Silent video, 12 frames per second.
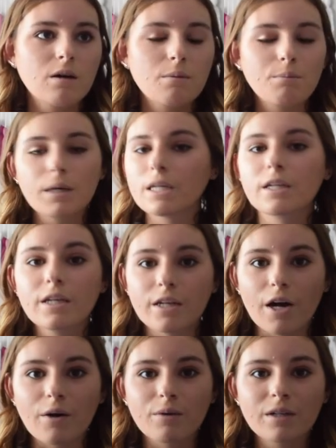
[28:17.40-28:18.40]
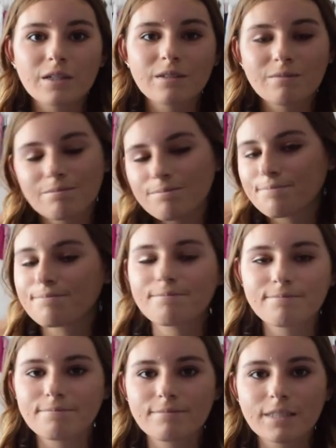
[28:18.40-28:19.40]
But you know,
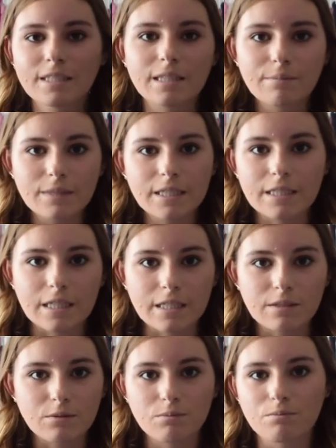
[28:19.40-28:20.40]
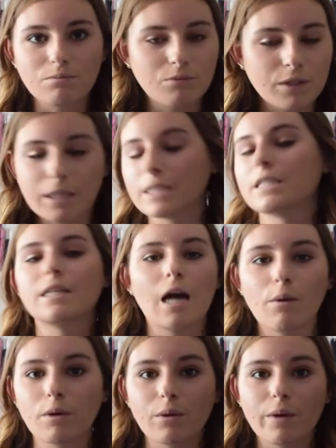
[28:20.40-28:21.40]
some days I just really did
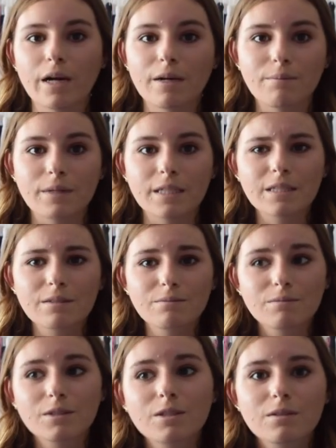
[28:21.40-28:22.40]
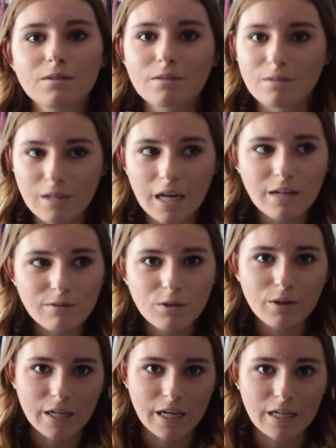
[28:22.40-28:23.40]
not want to wear it because it's kind of
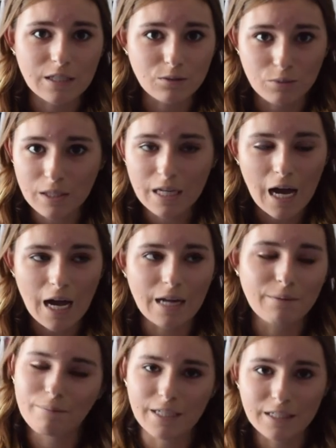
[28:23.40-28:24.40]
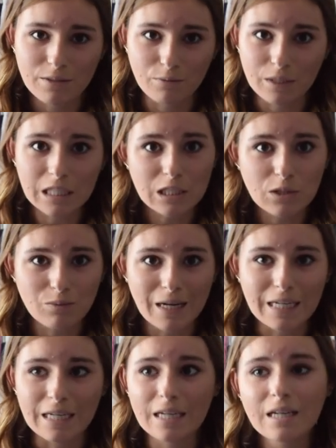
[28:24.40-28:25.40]
annoying and it's really hot. It makes it really
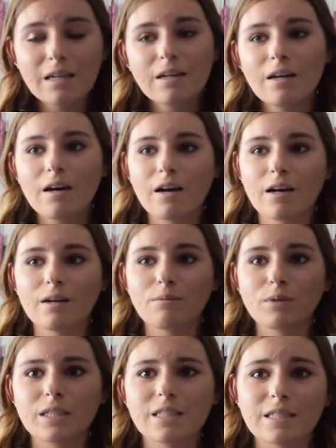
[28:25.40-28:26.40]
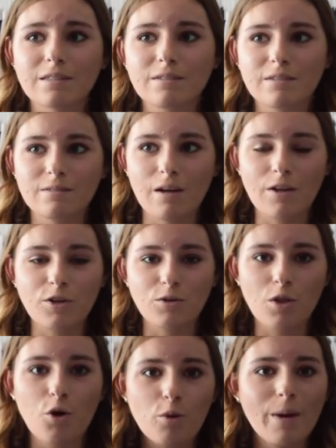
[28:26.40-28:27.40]
sweaty when it's like on your
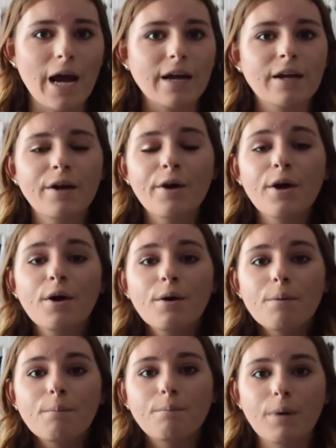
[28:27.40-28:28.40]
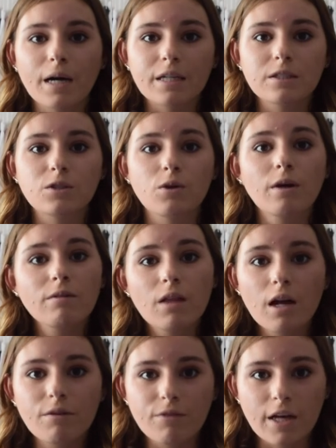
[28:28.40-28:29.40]
lower back. But so you have a
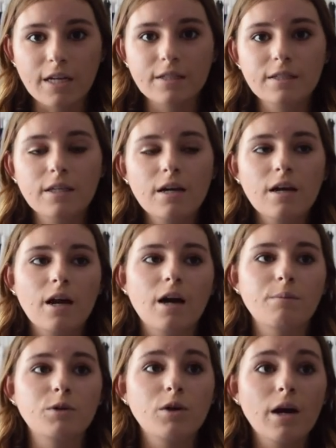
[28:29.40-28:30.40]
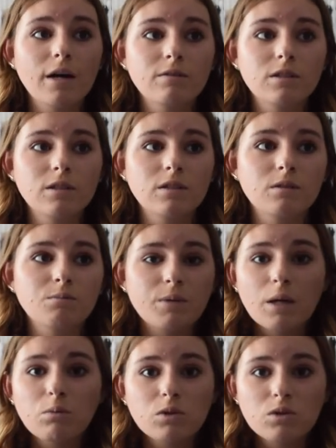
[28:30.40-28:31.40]
lot of things and you have to be
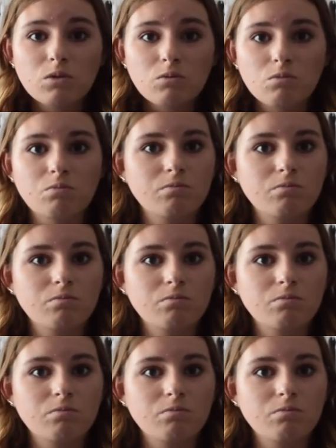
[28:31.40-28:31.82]
able to